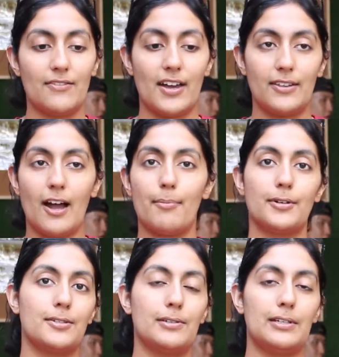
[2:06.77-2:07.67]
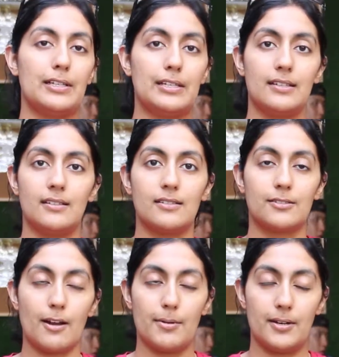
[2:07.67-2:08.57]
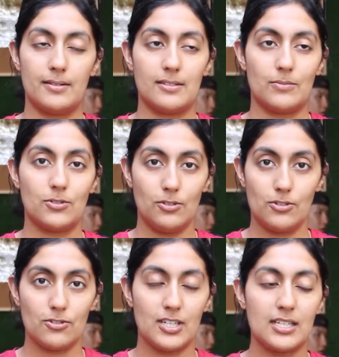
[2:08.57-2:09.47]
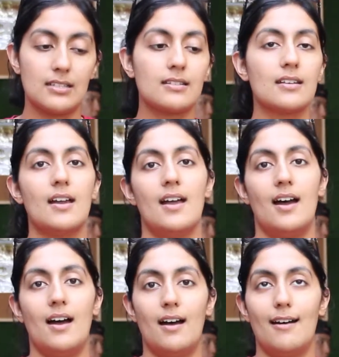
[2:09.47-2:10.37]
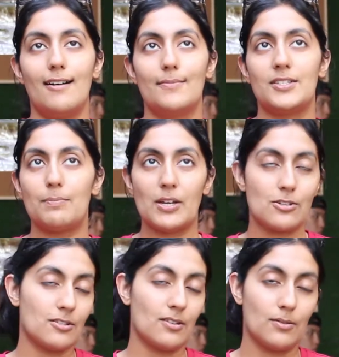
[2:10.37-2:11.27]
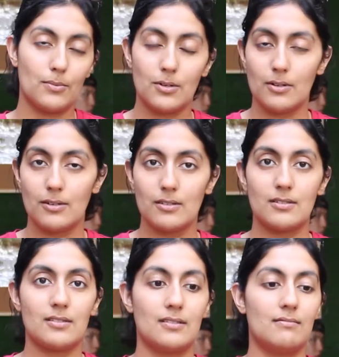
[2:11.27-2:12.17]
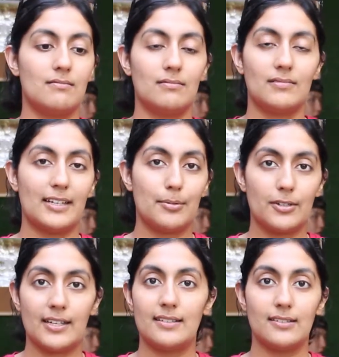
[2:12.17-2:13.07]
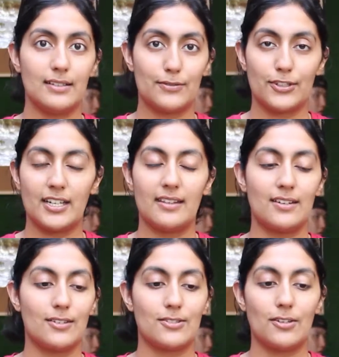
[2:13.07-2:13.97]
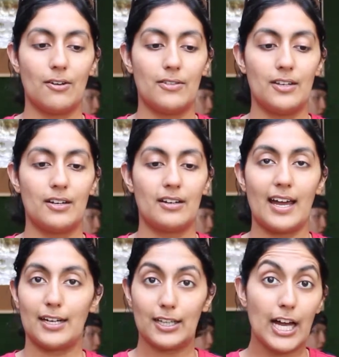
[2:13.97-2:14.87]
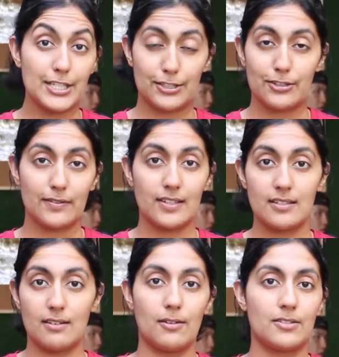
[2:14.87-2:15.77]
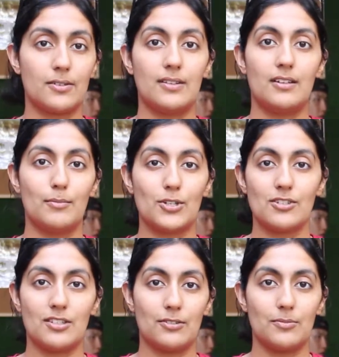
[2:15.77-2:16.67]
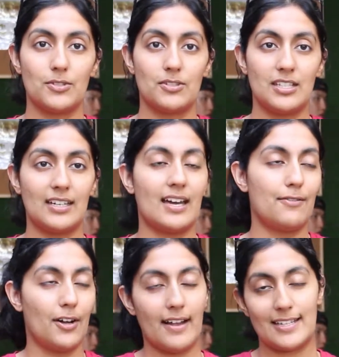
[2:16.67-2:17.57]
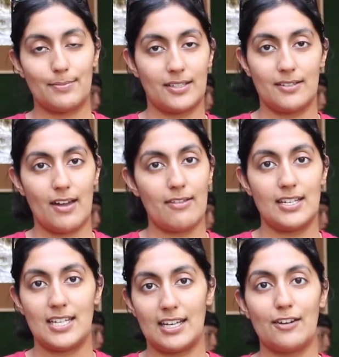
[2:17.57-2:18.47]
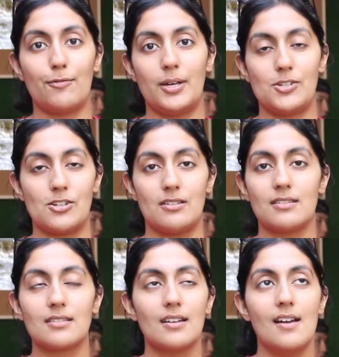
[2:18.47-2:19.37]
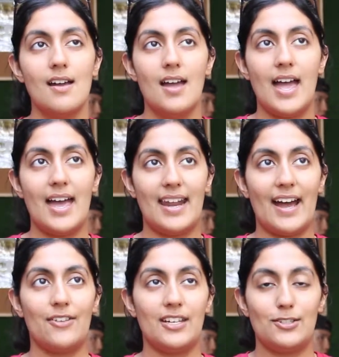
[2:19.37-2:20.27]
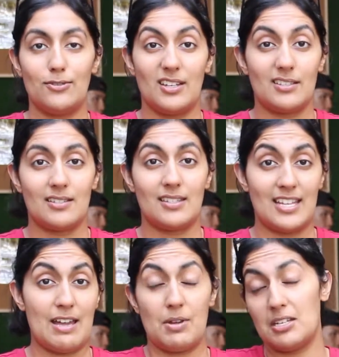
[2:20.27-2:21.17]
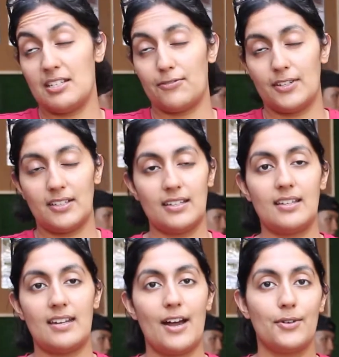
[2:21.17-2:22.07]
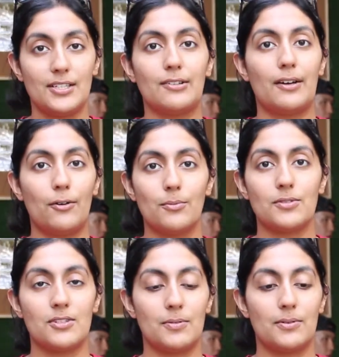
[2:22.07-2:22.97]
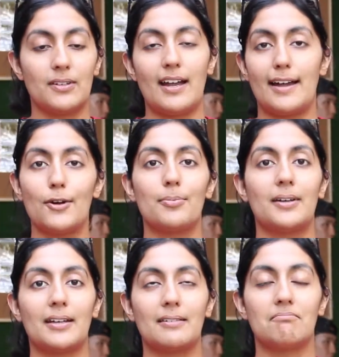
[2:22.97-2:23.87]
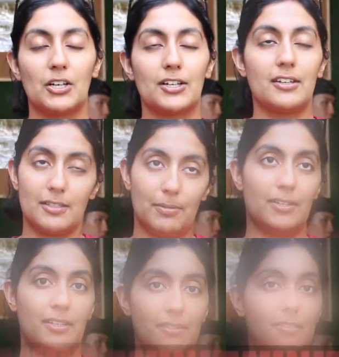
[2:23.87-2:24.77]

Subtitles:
I've had the opportunity to scrub in on some surgeries, see patients on the wards and labor and delivery, and then also on their gynecologic service and also in the emergency room. So seeing kind of all aspects of how they take care of patients and how they do things the same and differently than how we do at home. So it's been really eye-opening and a good experience.